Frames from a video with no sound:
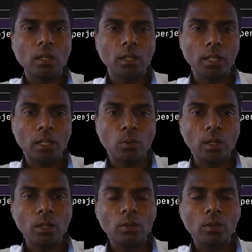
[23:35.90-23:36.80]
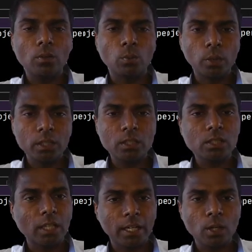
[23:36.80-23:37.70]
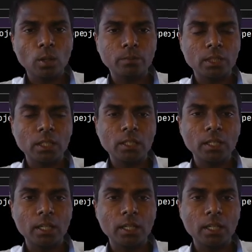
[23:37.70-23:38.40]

equal with second object,